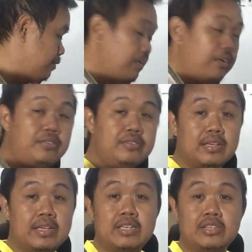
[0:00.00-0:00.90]
phone
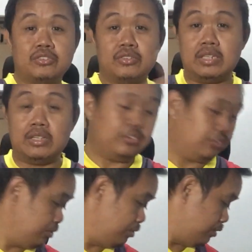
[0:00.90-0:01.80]
into here.
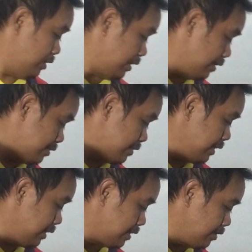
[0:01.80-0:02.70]
So
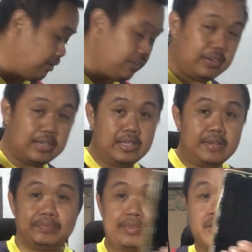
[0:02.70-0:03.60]
sync
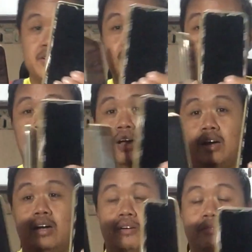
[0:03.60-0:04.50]
already
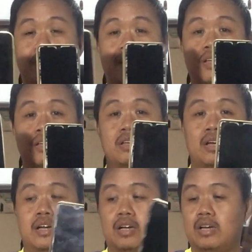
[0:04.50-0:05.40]
by
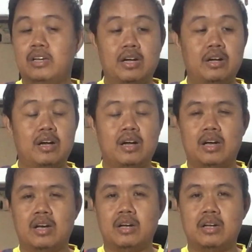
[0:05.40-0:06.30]

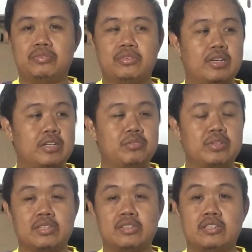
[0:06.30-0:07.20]
I forgot
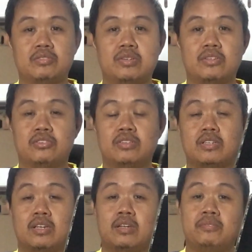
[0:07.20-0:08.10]
what is this one. So
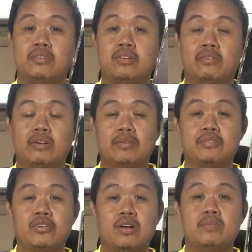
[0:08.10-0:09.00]
that if you
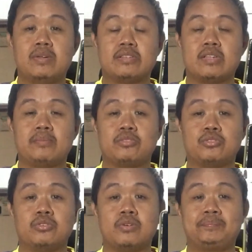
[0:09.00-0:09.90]
have a
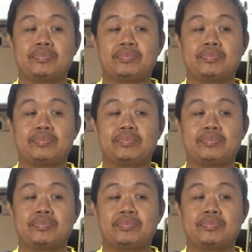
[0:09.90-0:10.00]
Samsung